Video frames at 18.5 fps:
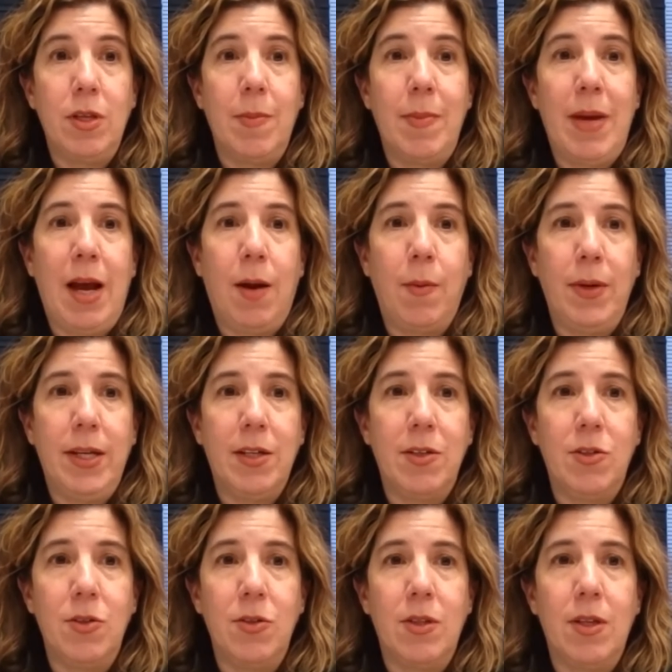them, how we
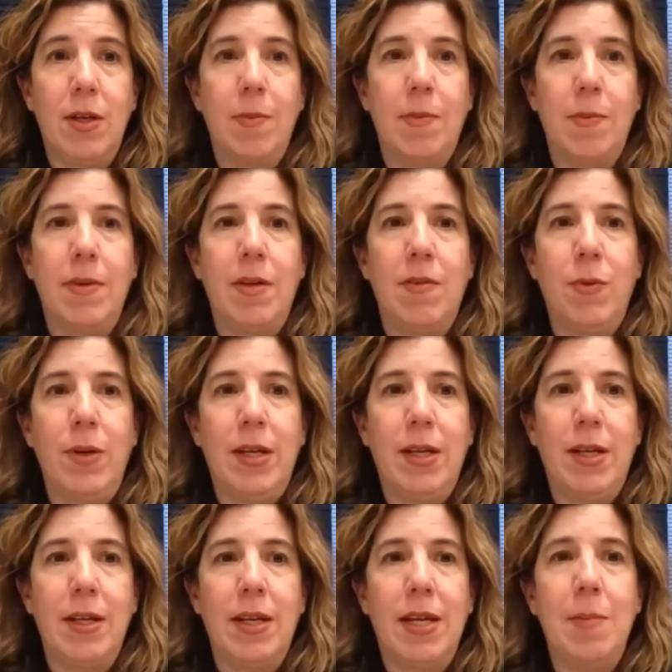can do them, if we
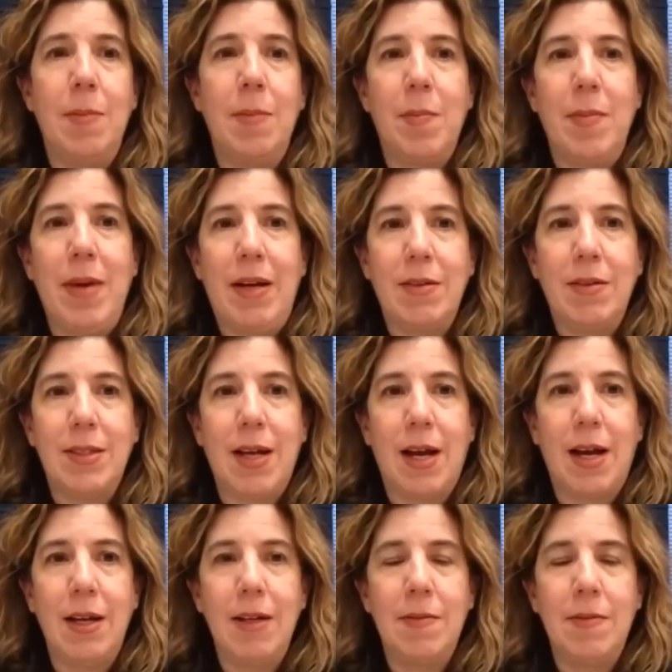can keep them
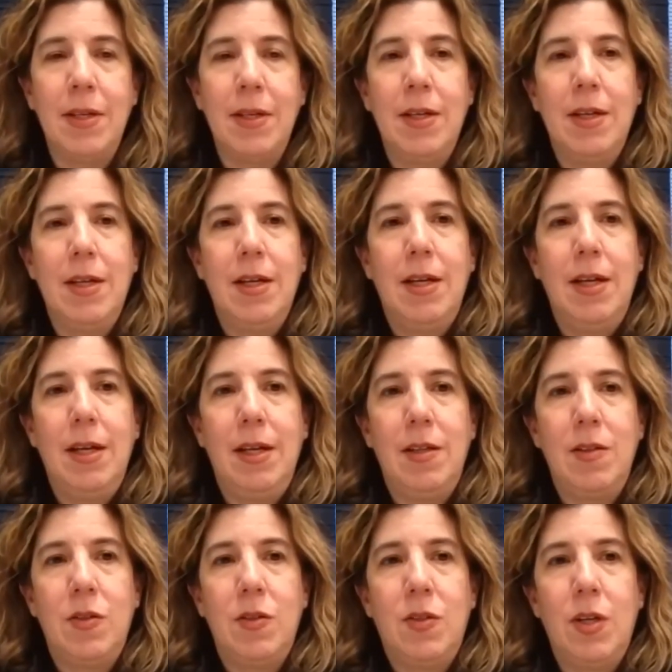outside.
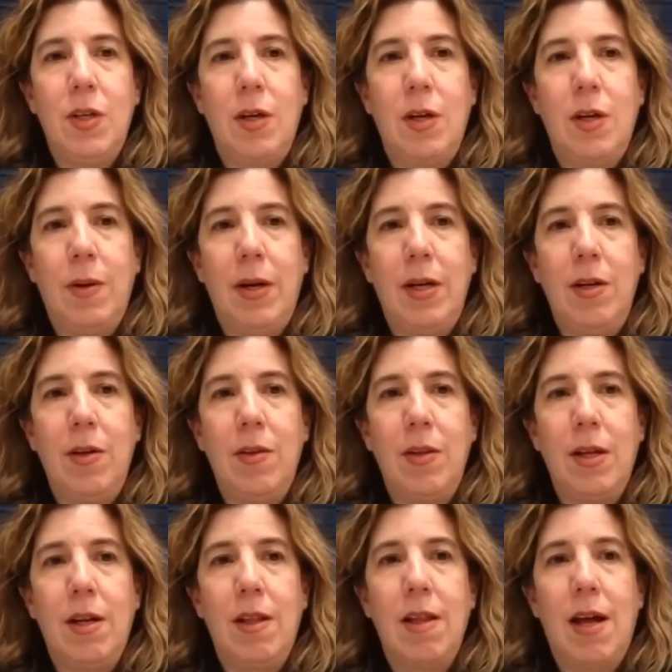And so I know
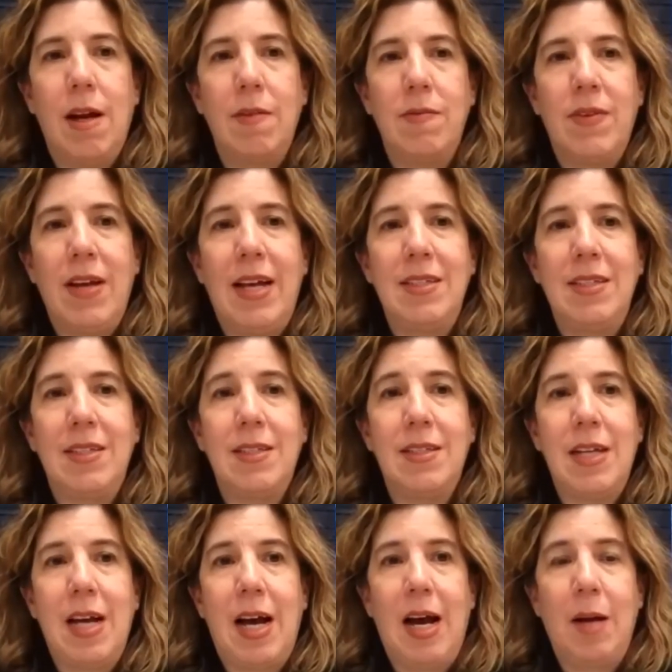that a lot of has
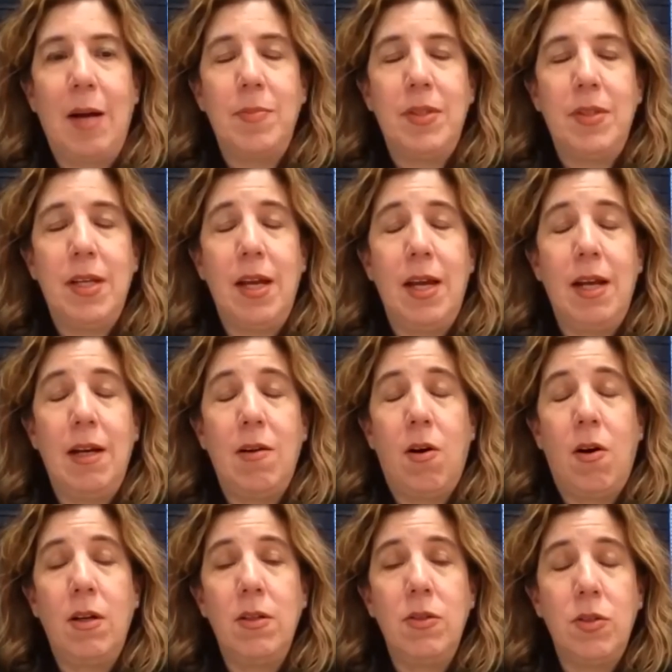stopped.
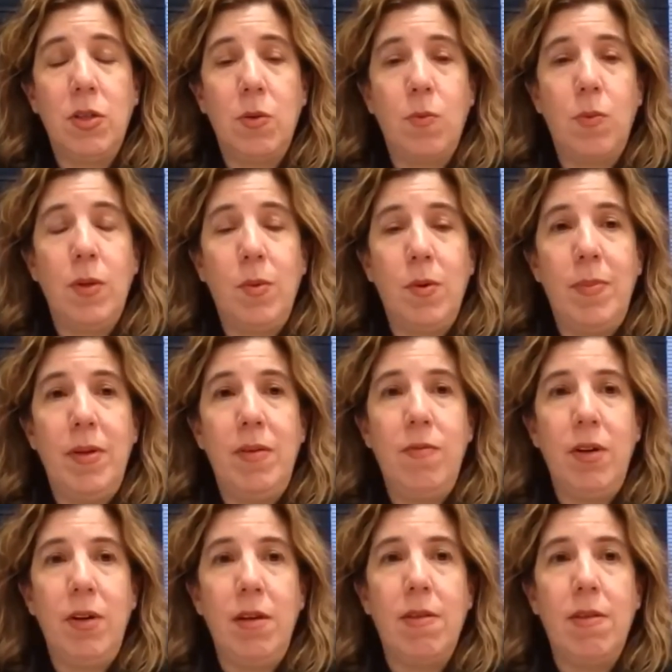And also we will
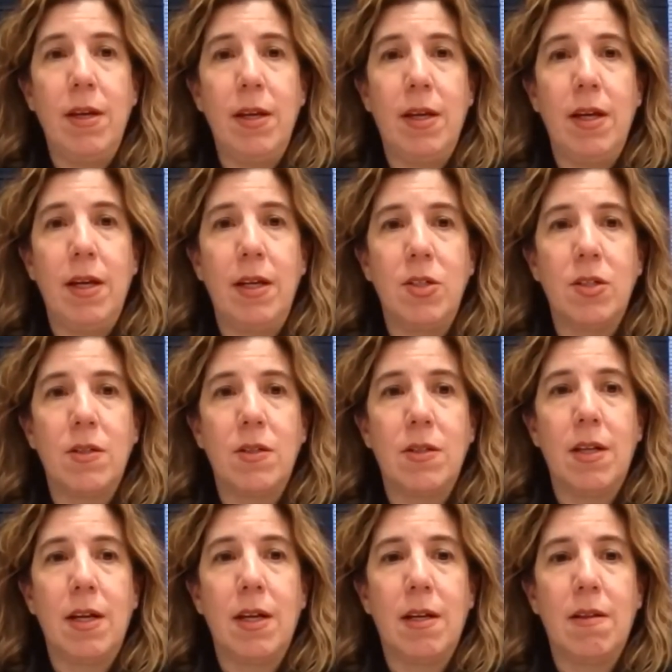be rethinking,
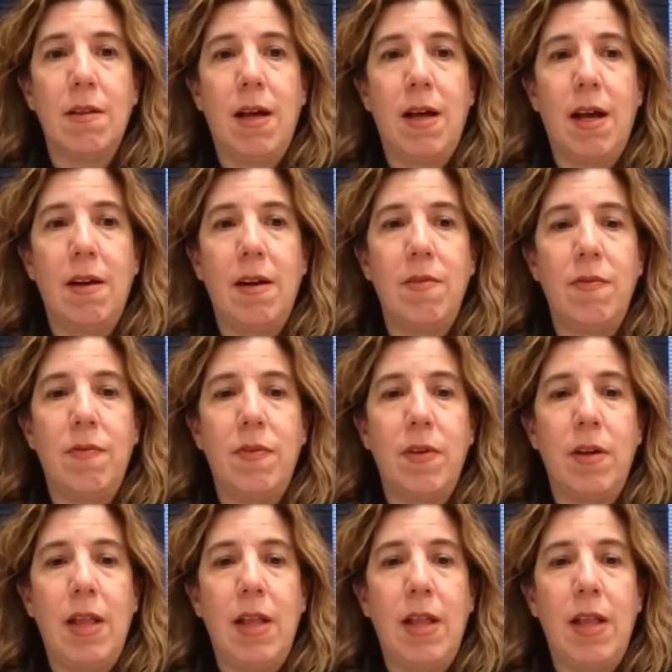just like a lot of